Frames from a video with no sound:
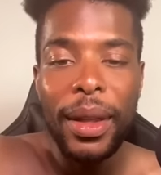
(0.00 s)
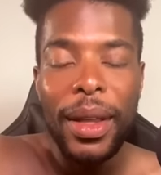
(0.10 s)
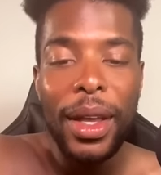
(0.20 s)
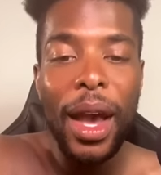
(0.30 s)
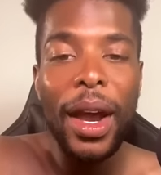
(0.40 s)

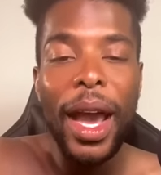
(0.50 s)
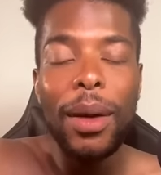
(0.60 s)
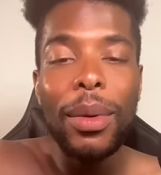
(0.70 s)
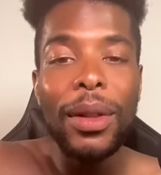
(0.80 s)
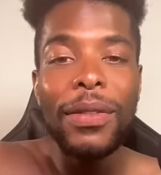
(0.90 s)
Y'all got a
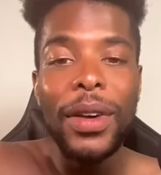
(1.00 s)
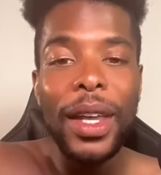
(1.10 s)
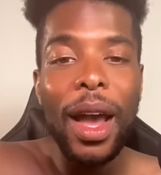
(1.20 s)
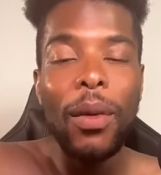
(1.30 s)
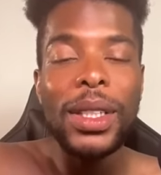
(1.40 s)
motherfucker.
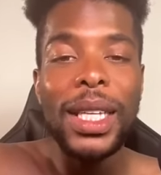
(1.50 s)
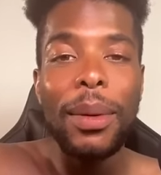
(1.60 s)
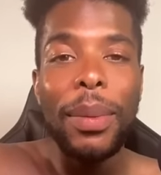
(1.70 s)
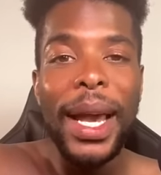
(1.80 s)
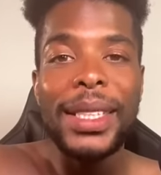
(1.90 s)
Y'all, what's
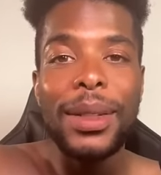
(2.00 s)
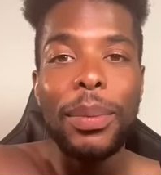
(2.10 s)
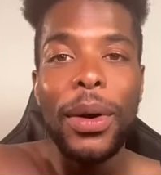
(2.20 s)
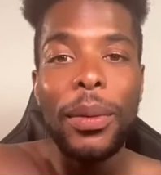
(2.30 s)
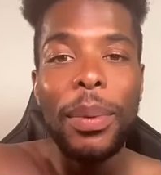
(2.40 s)
that bison
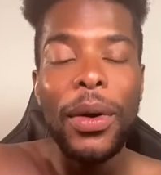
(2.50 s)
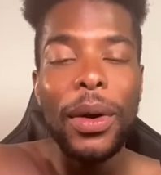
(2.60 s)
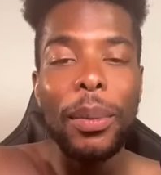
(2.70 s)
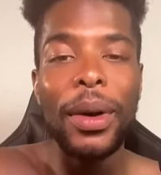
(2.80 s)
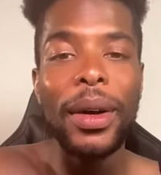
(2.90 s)
po
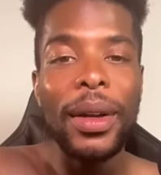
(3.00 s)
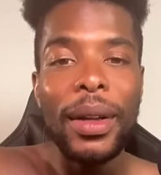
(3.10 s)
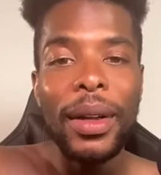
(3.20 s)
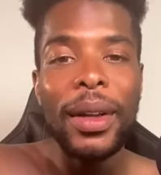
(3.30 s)
Pokemon?